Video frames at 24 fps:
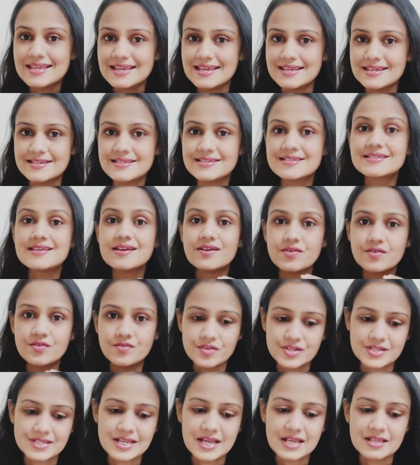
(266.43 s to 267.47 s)
is
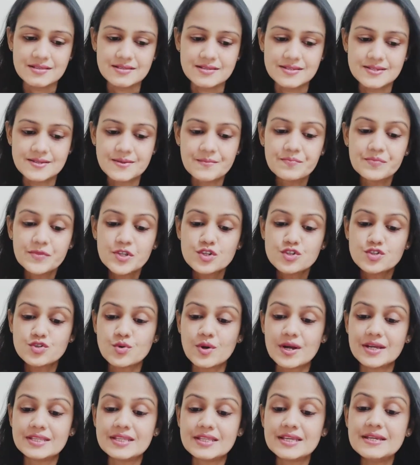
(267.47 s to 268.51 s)
results.
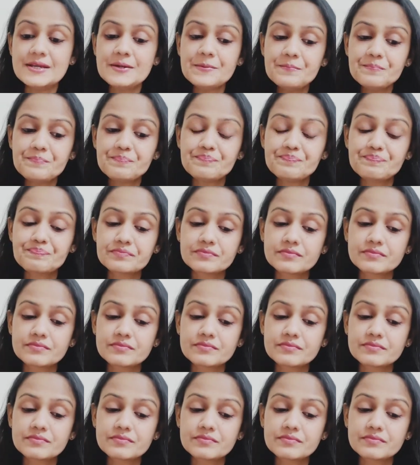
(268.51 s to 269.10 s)
So I think